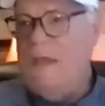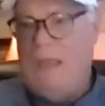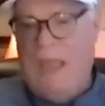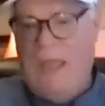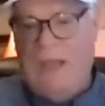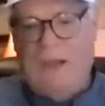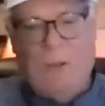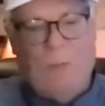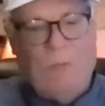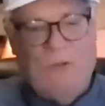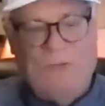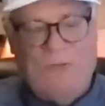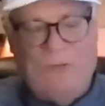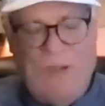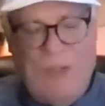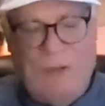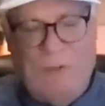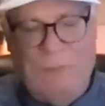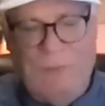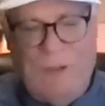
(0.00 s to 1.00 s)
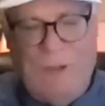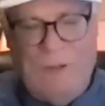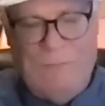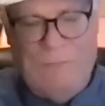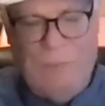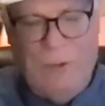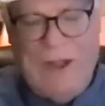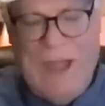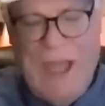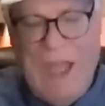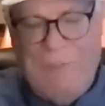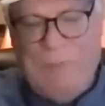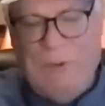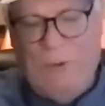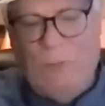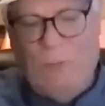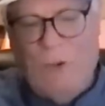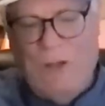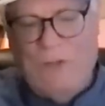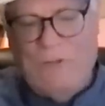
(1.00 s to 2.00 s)
And it was, and what
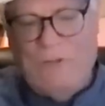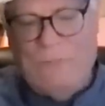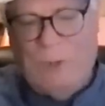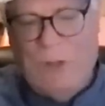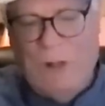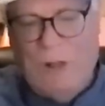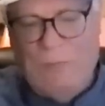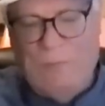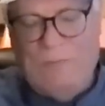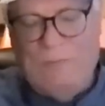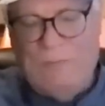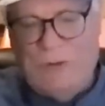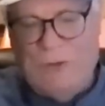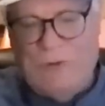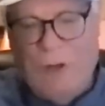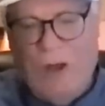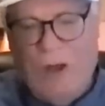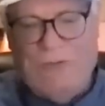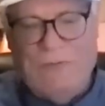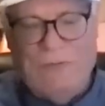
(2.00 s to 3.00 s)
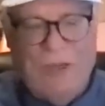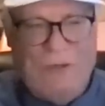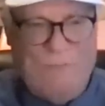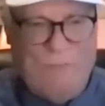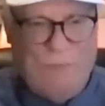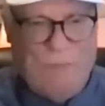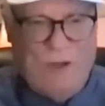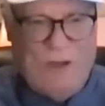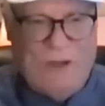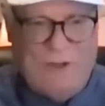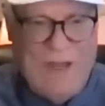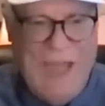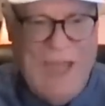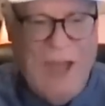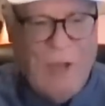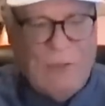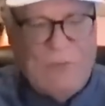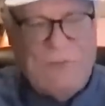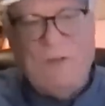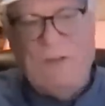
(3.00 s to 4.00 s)
happened was, well, the dark side freaked
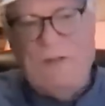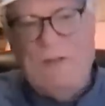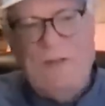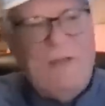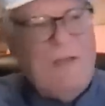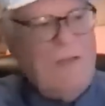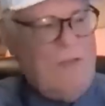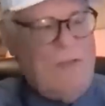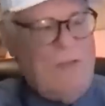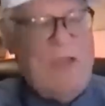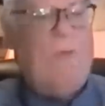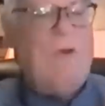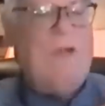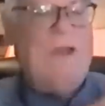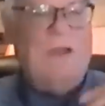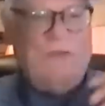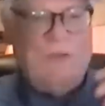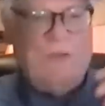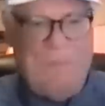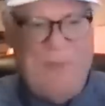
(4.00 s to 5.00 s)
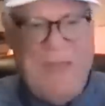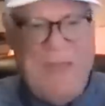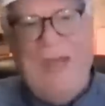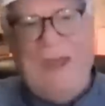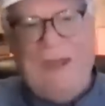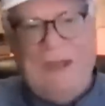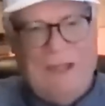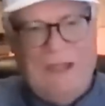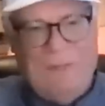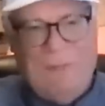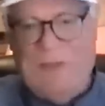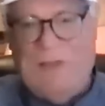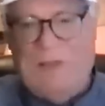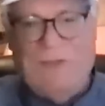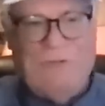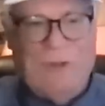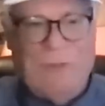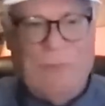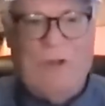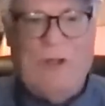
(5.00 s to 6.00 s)
out. They went into panic
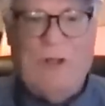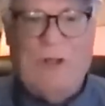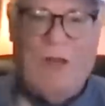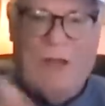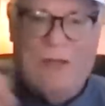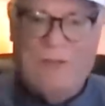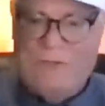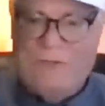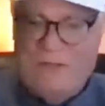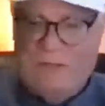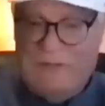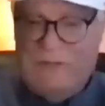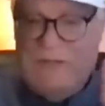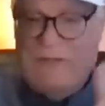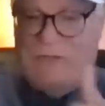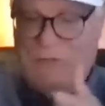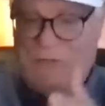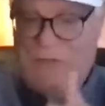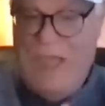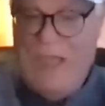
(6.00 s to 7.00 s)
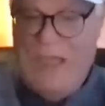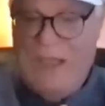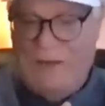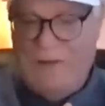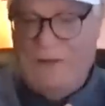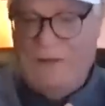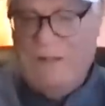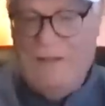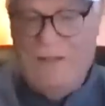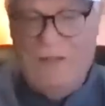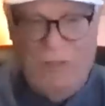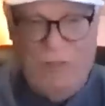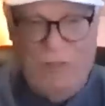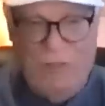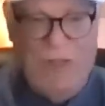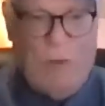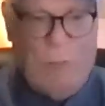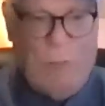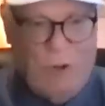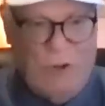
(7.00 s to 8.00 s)
because they realized that this date
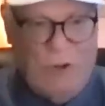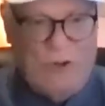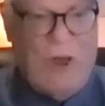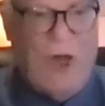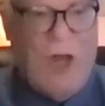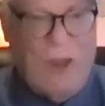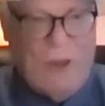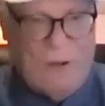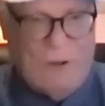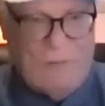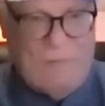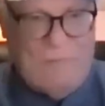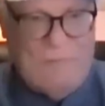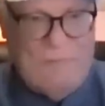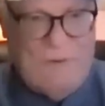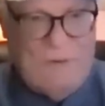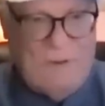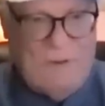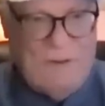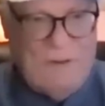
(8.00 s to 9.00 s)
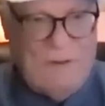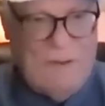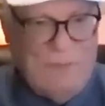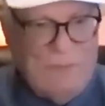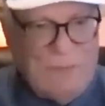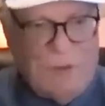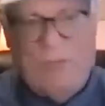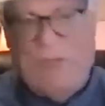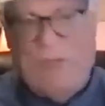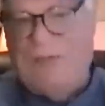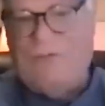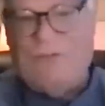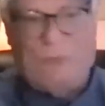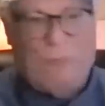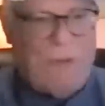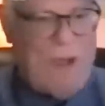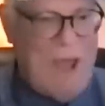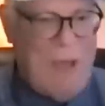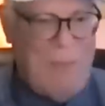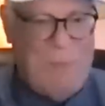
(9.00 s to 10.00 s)
they were done. So they
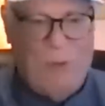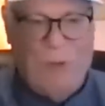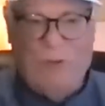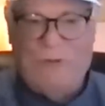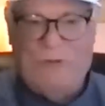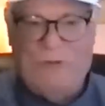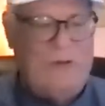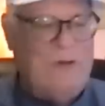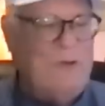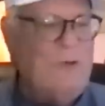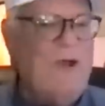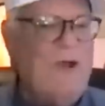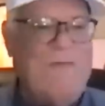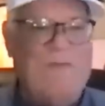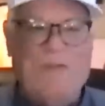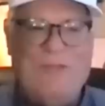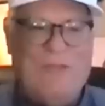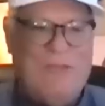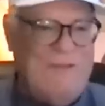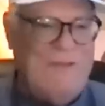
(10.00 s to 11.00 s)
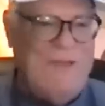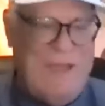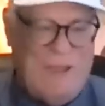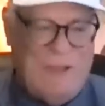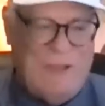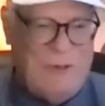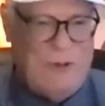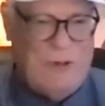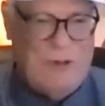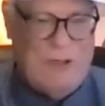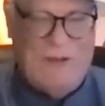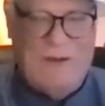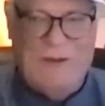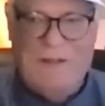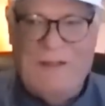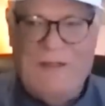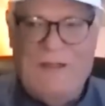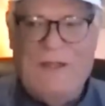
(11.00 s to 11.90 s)
scrambled to do everything they could